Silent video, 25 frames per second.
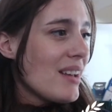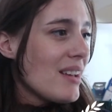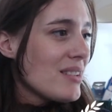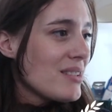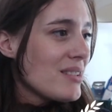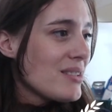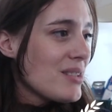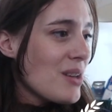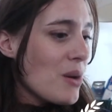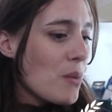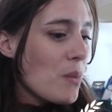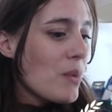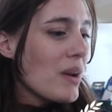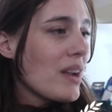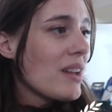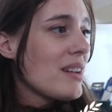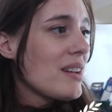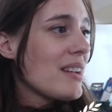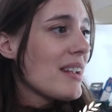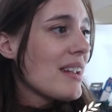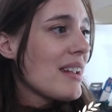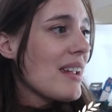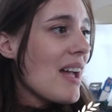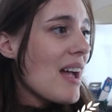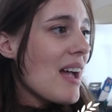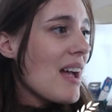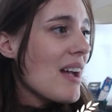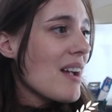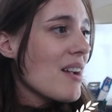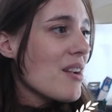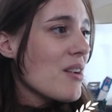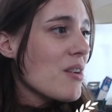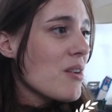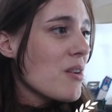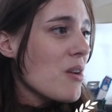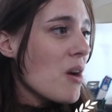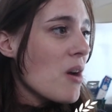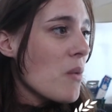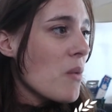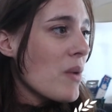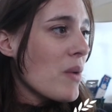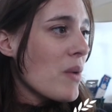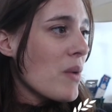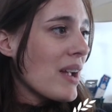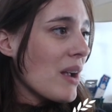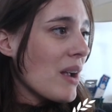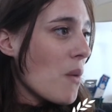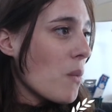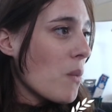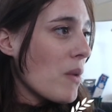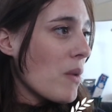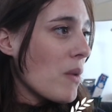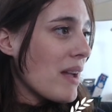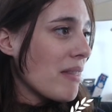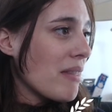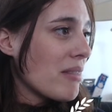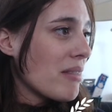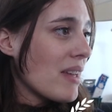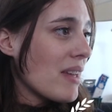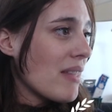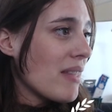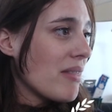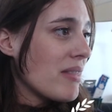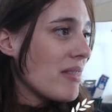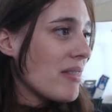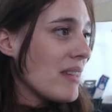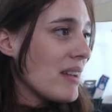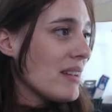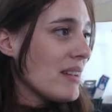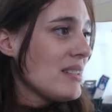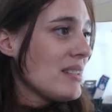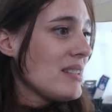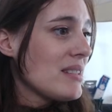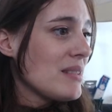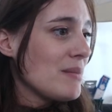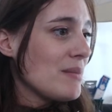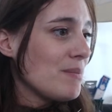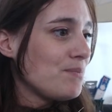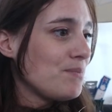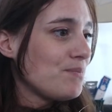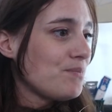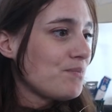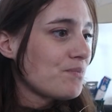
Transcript: So we're going to get going with this.